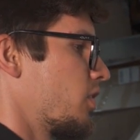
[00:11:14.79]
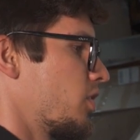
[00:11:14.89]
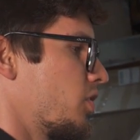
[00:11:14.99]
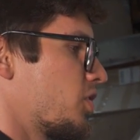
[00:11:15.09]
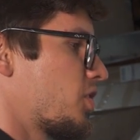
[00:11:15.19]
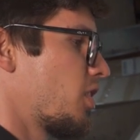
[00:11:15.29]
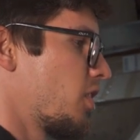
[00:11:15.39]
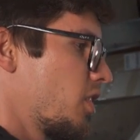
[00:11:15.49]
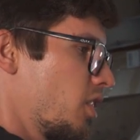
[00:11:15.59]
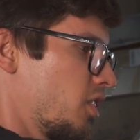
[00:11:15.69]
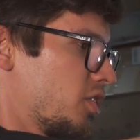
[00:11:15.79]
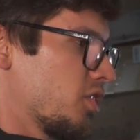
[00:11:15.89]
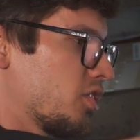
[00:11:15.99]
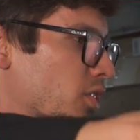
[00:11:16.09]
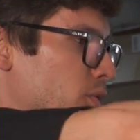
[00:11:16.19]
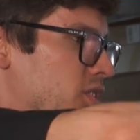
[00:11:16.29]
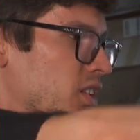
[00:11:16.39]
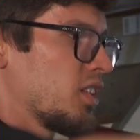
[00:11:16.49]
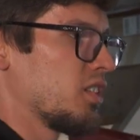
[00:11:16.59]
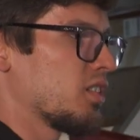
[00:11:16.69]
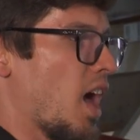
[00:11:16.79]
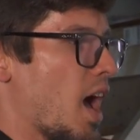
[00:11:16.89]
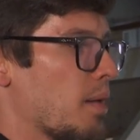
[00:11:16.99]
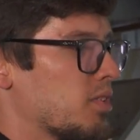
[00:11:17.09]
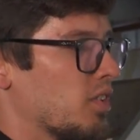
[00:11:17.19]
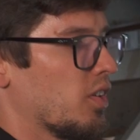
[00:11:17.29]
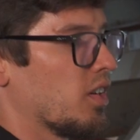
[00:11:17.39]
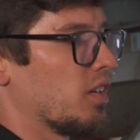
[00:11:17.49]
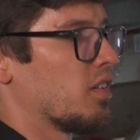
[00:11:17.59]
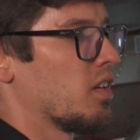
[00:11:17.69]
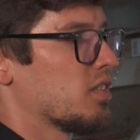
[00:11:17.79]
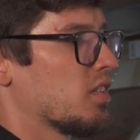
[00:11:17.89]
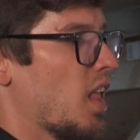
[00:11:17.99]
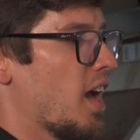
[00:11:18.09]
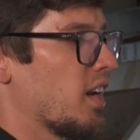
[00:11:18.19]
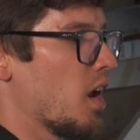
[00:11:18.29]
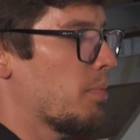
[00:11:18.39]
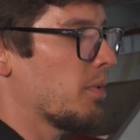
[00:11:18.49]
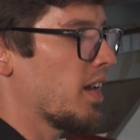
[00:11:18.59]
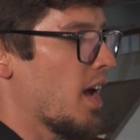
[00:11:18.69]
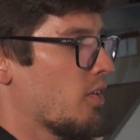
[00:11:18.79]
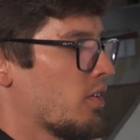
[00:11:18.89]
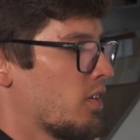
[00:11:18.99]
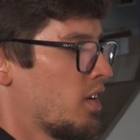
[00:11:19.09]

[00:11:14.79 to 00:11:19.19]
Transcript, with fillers: you just you just loosen these knobs and you can slide it up and down,